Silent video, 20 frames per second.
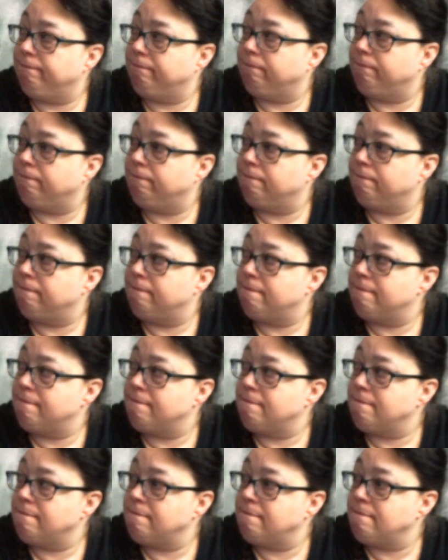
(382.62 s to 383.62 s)

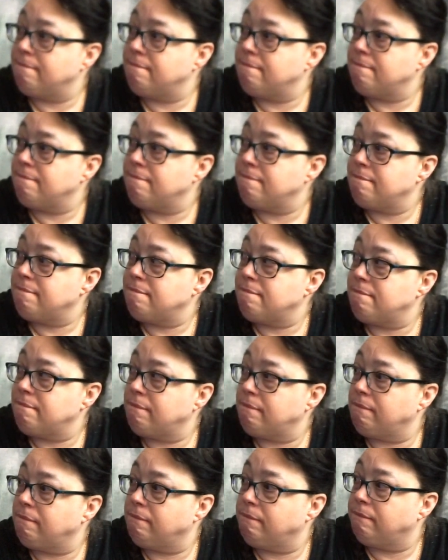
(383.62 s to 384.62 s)

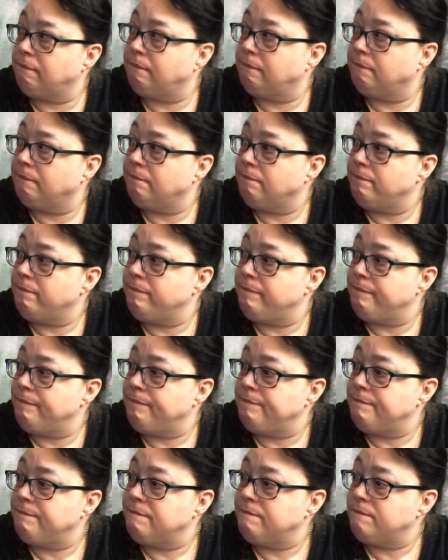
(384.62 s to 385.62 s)

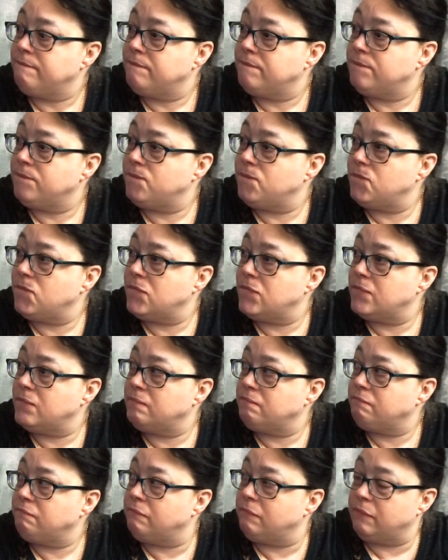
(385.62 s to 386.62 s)

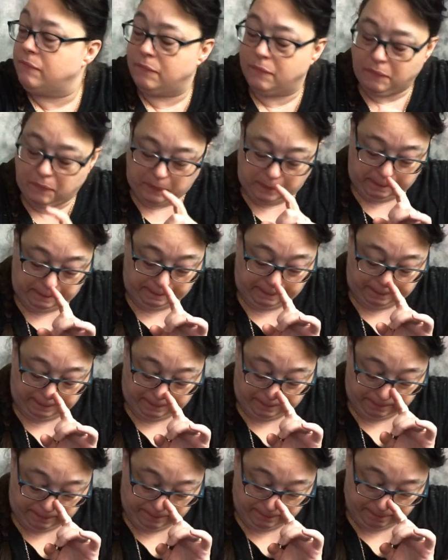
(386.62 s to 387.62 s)

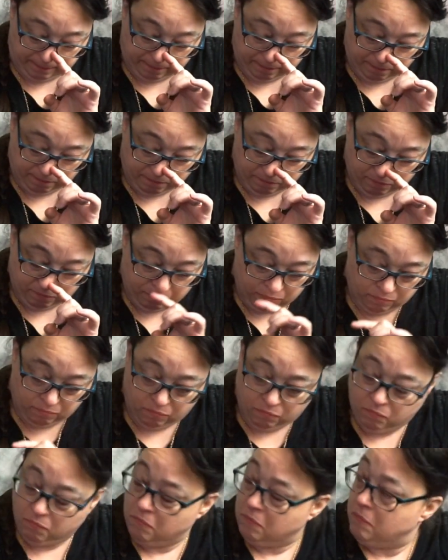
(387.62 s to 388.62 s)

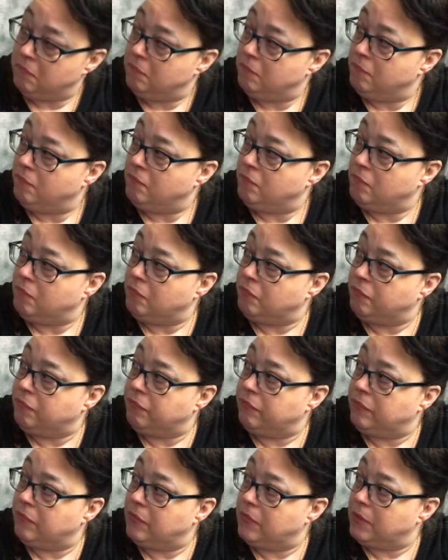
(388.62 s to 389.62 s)

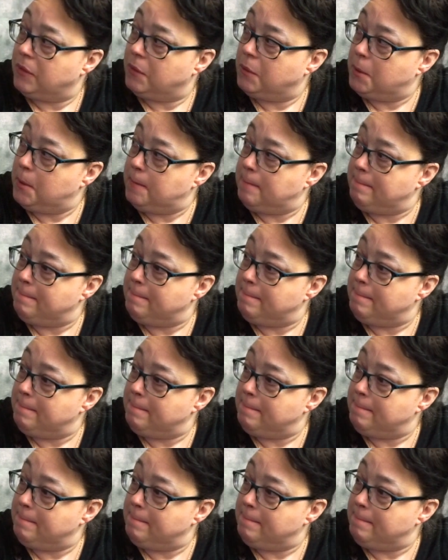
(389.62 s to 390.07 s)
The person shown says nothing.